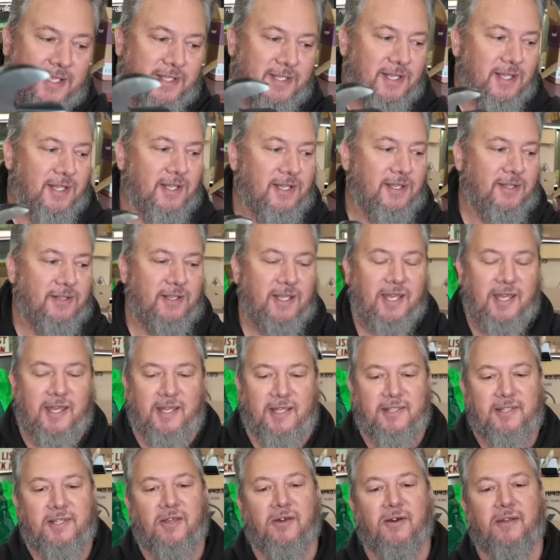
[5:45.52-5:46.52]
So yeah,
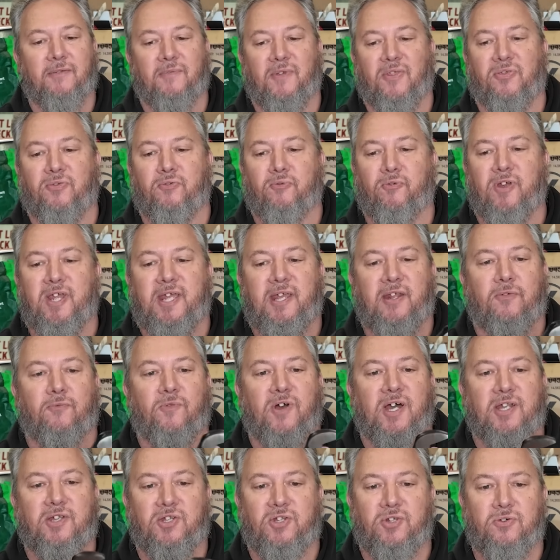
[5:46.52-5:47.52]
it's kind of a
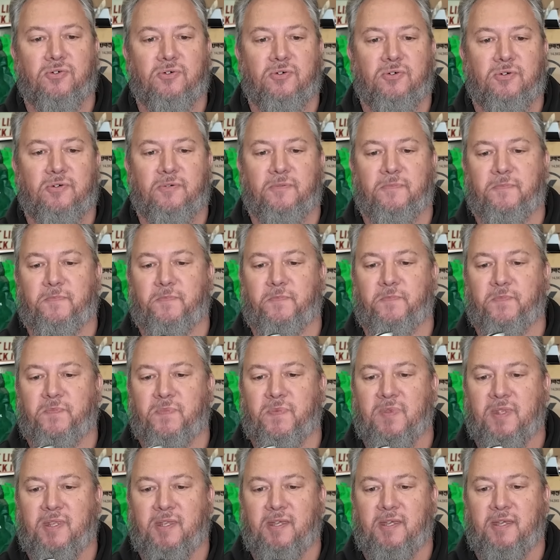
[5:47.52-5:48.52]
3-in-1 tool.
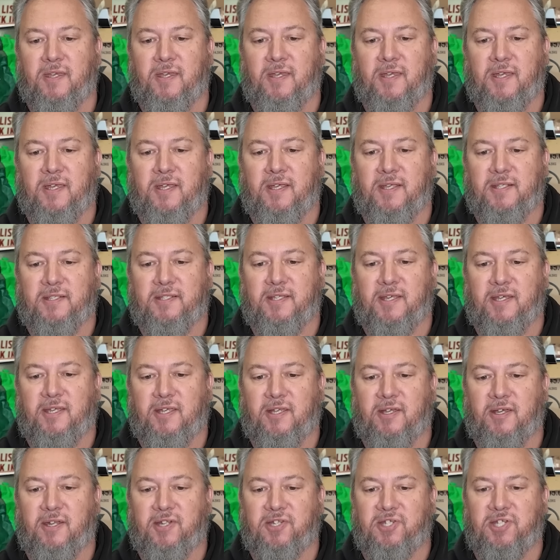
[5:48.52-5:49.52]
So
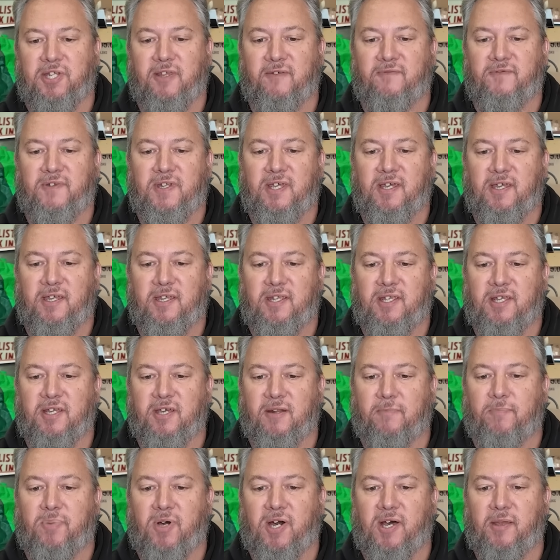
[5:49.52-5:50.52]
you got a shifter, you
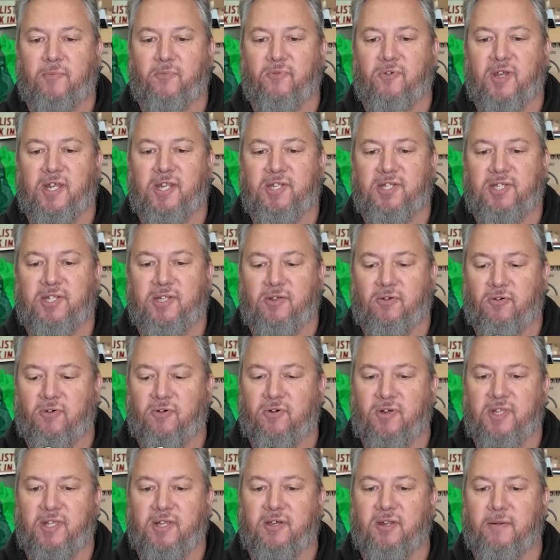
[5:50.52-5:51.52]
got a pipe wrench,
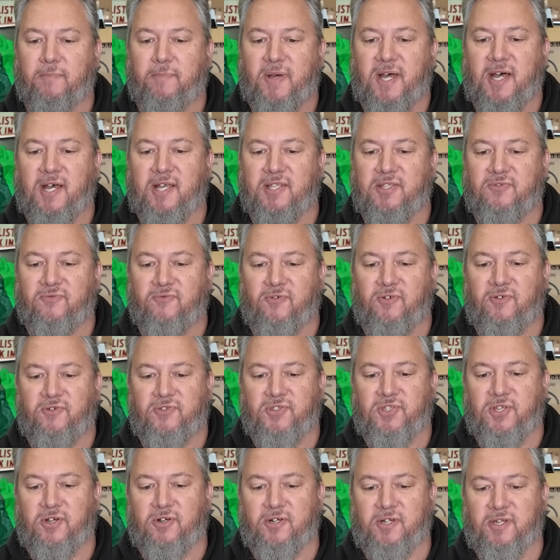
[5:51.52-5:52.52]
or you got a
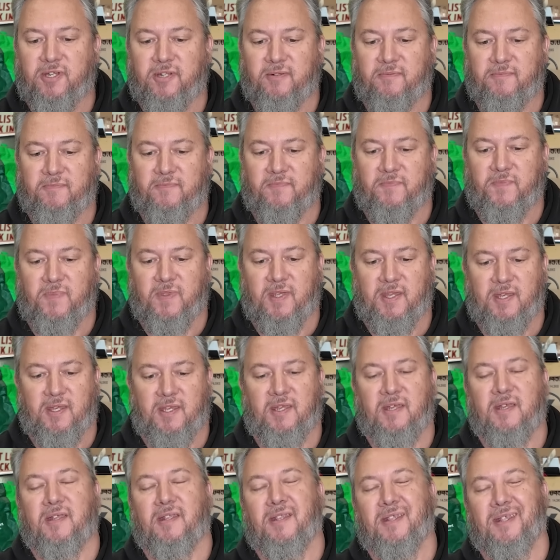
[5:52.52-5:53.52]
pass-through socket.
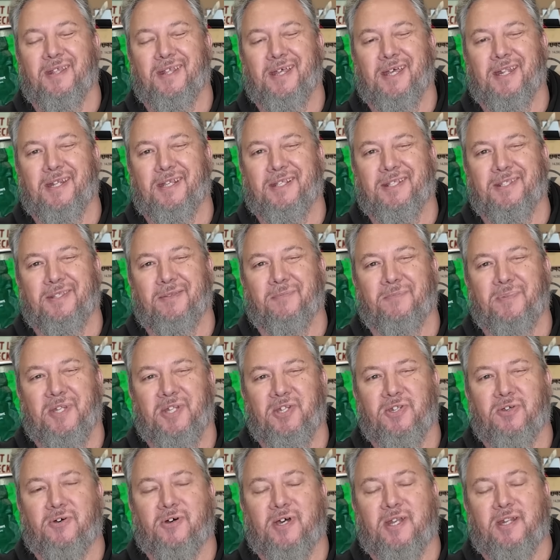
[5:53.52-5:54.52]
That is a
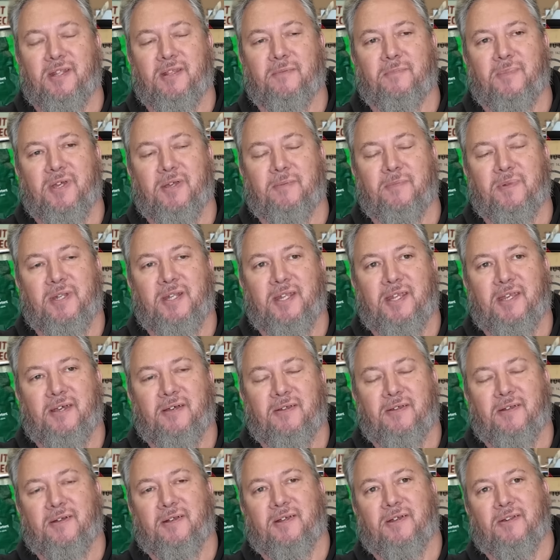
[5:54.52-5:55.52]
bit tight at the moment
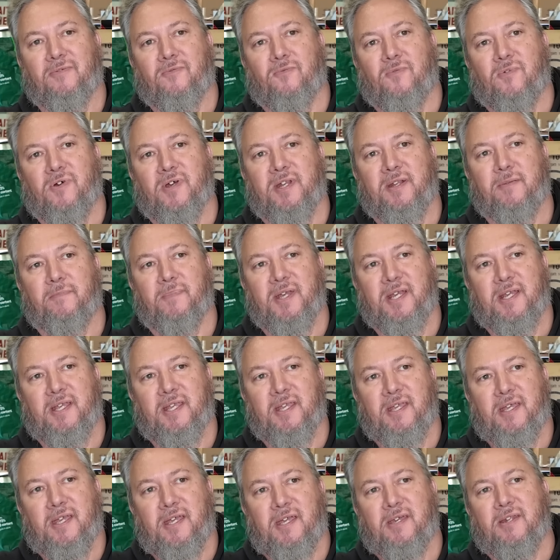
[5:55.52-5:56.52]
now. I've got to wind it
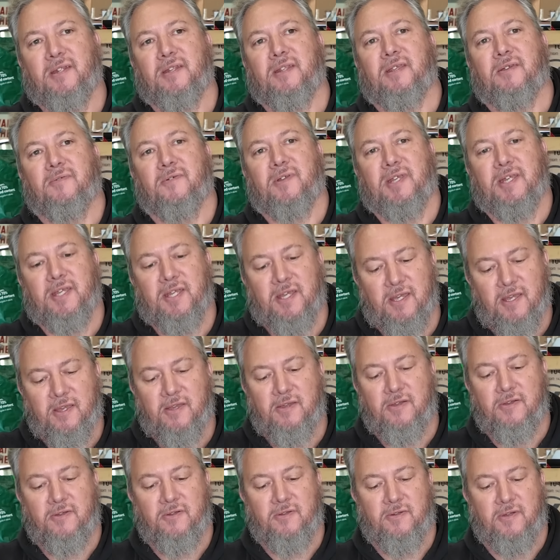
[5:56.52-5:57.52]
back out. There we
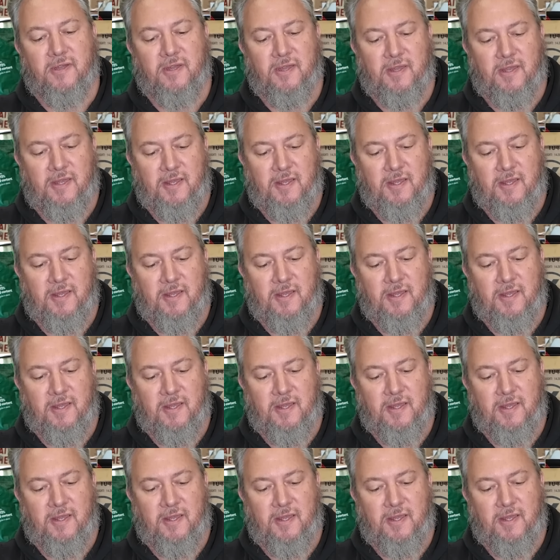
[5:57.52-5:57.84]
go.